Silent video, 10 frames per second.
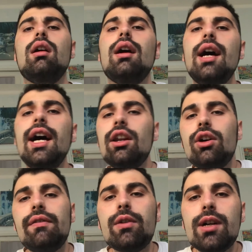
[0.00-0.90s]
Hello
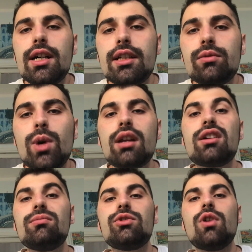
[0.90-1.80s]
everyone, welcome
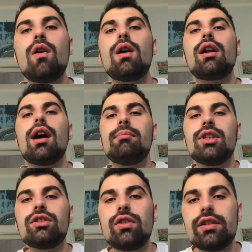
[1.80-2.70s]
to our I'm Not
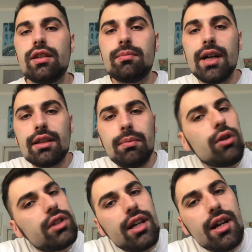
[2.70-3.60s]
Racist But
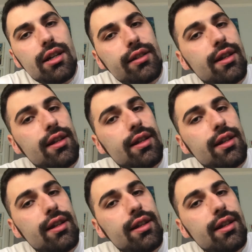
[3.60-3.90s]
podcast,